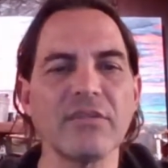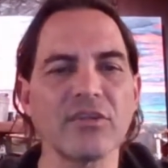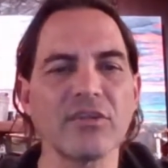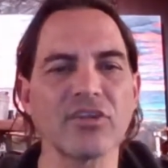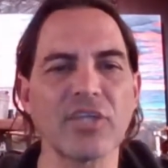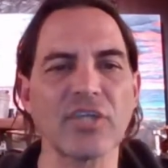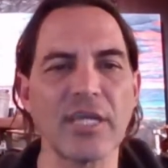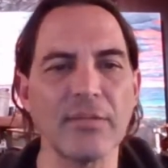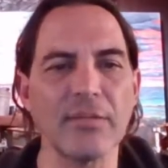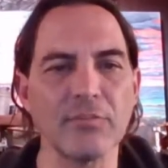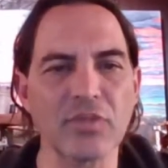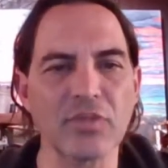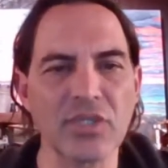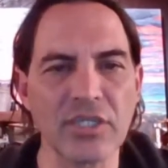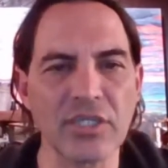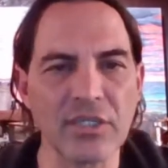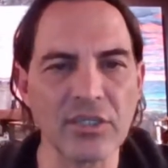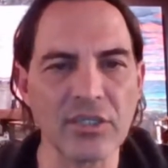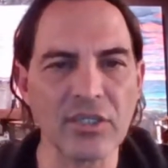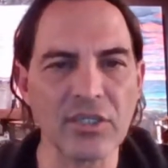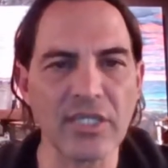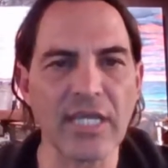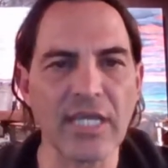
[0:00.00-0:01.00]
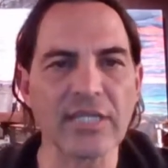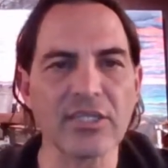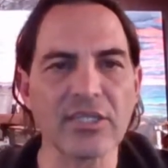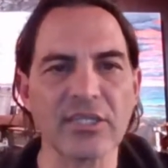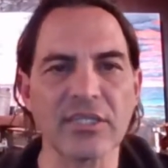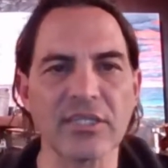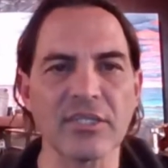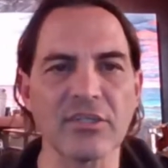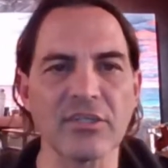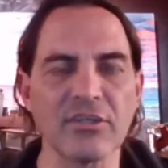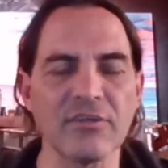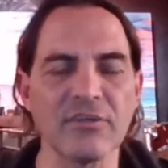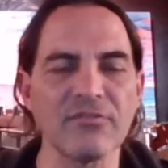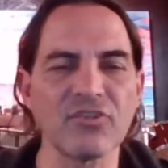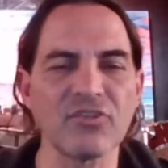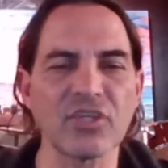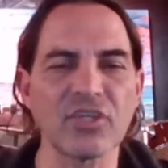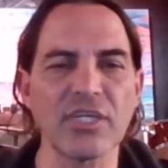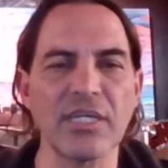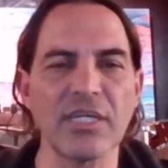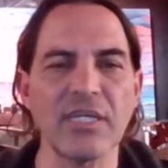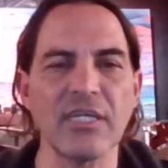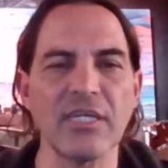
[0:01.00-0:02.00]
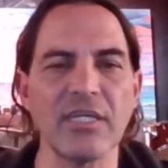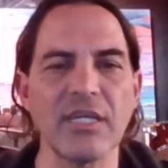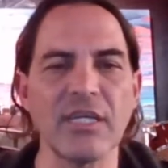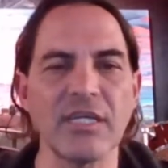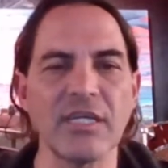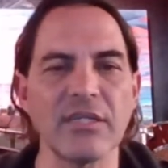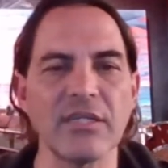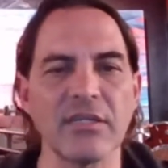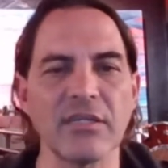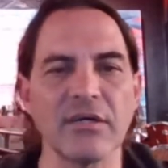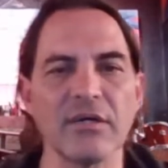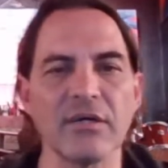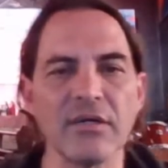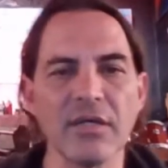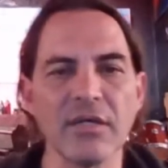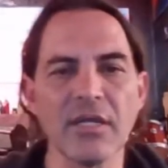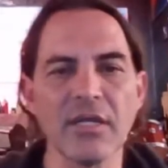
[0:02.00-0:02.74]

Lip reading: the same success that you've seen in the